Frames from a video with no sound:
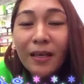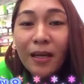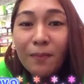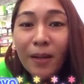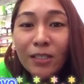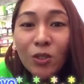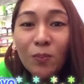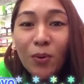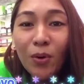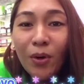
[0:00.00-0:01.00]
God bless you
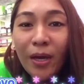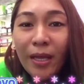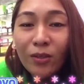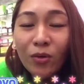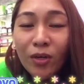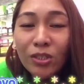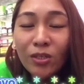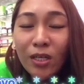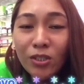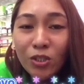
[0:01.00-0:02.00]
po, and
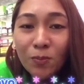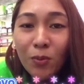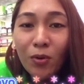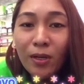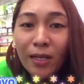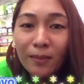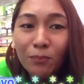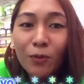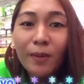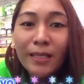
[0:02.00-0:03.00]
congratulations po ulit.
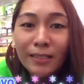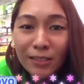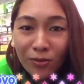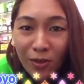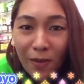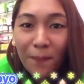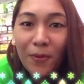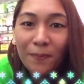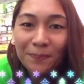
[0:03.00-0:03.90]
More blessings to come pa.